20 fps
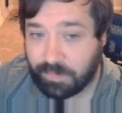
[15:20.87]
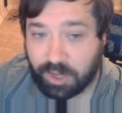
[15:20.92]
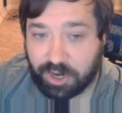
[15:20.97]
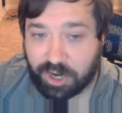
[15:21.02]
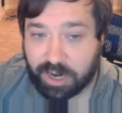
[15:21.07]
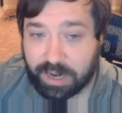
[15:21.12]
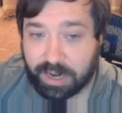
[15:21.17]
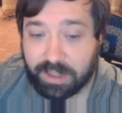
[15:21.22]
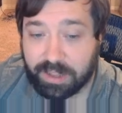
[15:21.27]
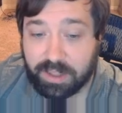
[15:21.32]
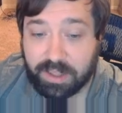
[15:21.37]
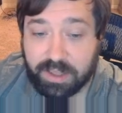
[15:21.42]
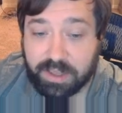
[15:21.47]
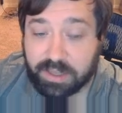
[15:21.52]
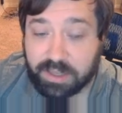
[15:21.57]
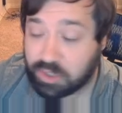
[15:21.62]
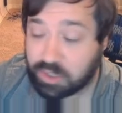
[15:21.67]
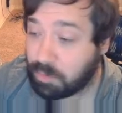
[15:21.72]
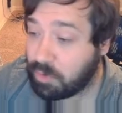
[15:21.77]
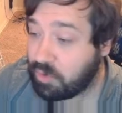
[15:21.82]
All right,
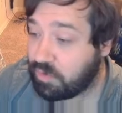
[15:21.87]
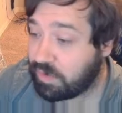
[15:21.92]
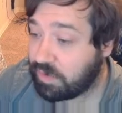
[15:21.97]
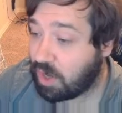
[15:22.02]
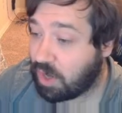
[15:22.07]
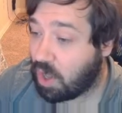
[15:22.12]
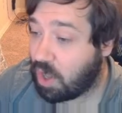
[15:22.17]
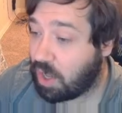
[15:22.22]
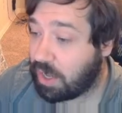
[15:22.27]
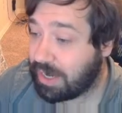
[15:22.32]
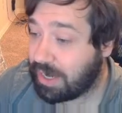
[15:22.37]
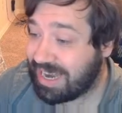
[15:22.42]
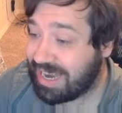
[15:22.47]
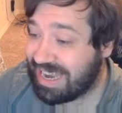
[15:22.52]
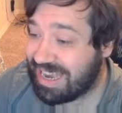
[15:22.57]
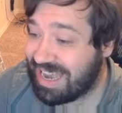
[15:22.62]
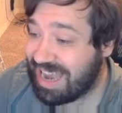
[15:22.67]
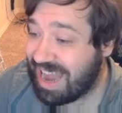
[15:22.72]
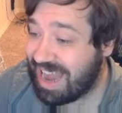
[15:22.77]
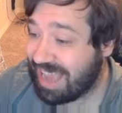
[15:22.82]
so moving
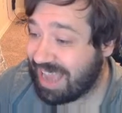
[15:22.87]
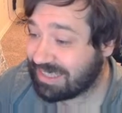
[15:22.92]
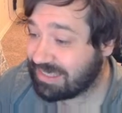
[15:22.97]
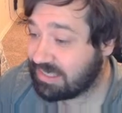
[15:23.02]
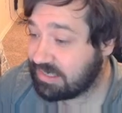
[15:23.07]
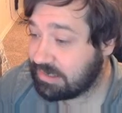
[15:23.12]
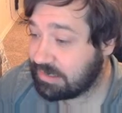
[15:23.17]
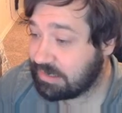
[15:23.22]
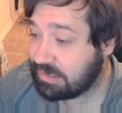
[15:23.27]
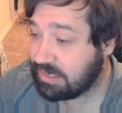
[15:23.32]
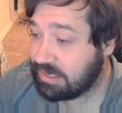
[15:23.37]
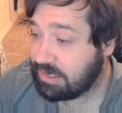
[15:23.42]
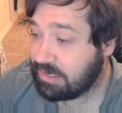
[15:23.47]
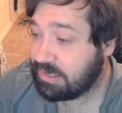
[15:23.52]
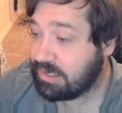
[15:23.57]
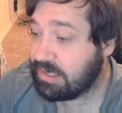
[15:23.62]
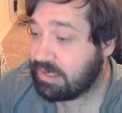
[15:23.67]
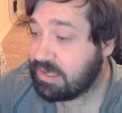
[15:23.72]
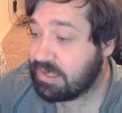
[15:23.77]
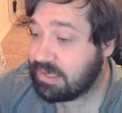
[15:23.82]
on. Next
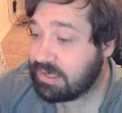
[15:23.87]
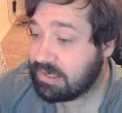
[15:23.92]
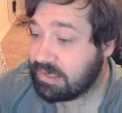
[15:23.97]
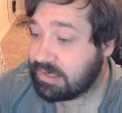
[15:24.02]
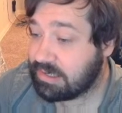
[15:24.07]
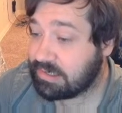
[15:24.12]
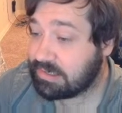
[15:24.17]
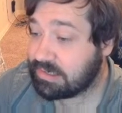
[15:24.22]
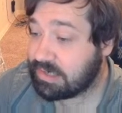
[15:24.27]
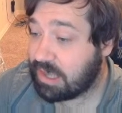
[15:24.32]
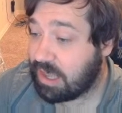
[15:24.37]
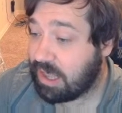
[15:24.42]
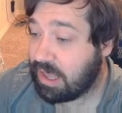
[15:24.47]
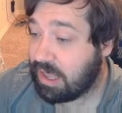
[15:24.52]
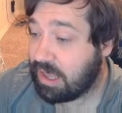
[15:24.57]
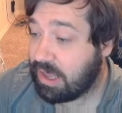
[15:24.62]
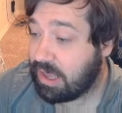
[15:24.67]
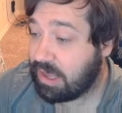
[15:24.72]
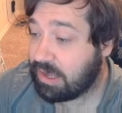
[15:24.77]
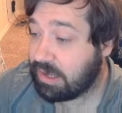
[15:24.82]
is
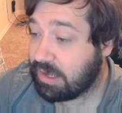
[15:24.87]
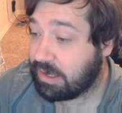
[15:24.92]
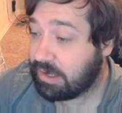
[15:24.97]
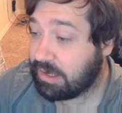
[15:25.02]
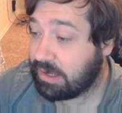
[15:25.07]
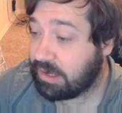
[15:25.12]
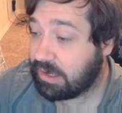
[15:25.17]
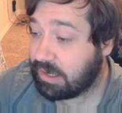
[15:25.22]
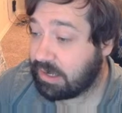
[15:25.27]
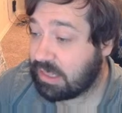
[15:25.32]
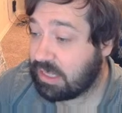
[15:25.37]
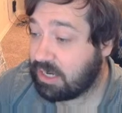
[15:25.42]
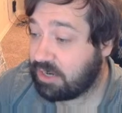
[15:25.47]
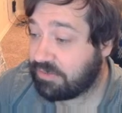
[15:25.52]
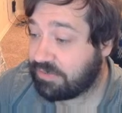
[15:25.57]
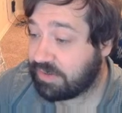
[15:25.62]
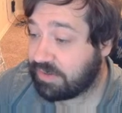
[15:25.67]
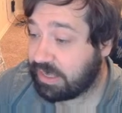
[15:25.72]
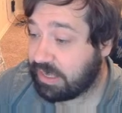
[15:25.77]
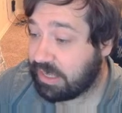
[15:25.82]

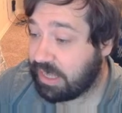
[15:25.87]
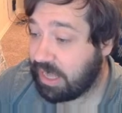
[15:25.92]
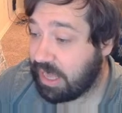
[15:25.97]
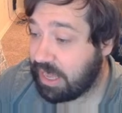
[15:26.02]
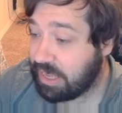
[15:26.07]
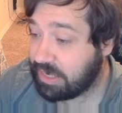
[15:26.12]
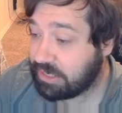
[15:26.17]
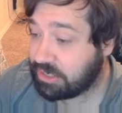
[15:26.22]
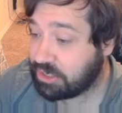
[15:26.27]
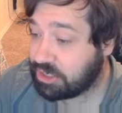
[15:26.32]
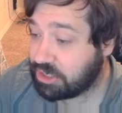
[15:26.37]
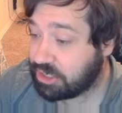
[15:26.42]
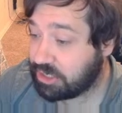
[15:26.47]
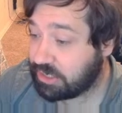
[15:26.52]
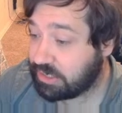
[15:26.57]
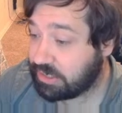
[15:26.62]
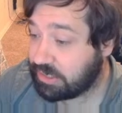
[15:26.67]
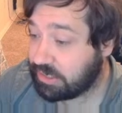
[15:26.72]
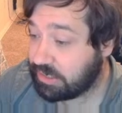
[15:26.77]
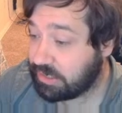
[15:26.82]

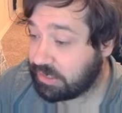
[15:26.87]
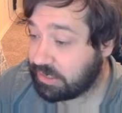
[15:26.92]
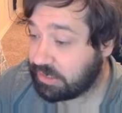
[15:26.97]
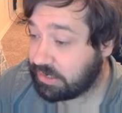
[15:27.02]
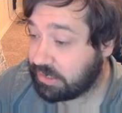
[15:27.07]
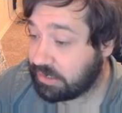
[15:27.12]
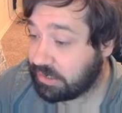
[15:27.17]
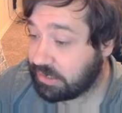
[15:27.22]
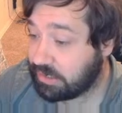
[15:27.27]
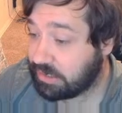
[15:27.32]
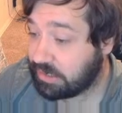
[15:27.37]
clarification